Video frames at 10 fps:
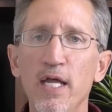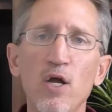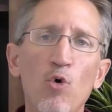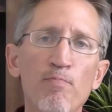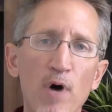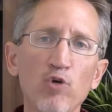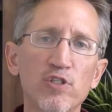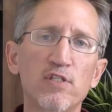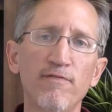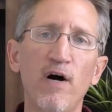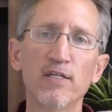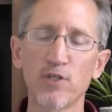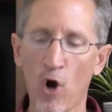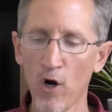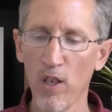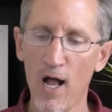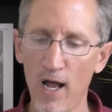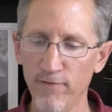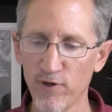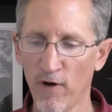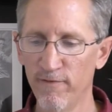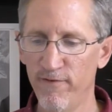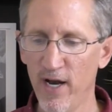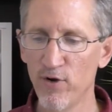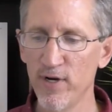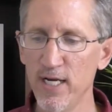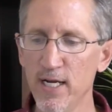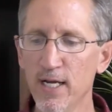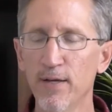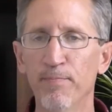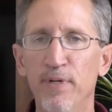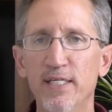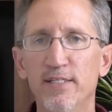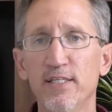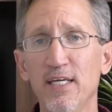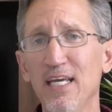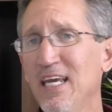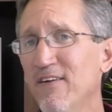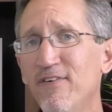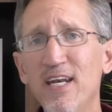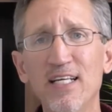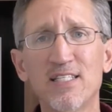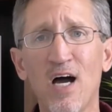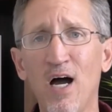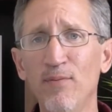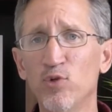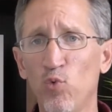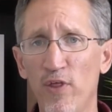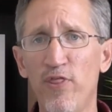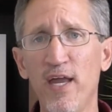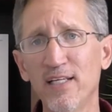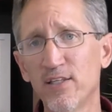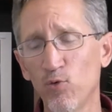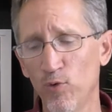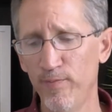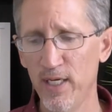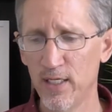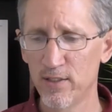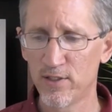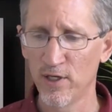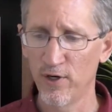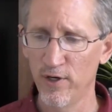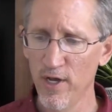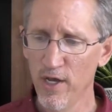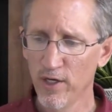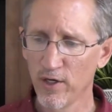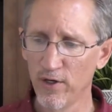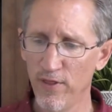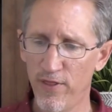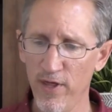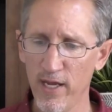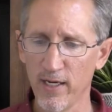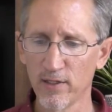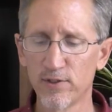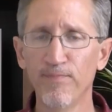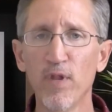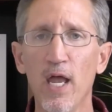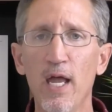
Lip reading: Most of us, our lives are very busy, even at times with things that would be considered good things.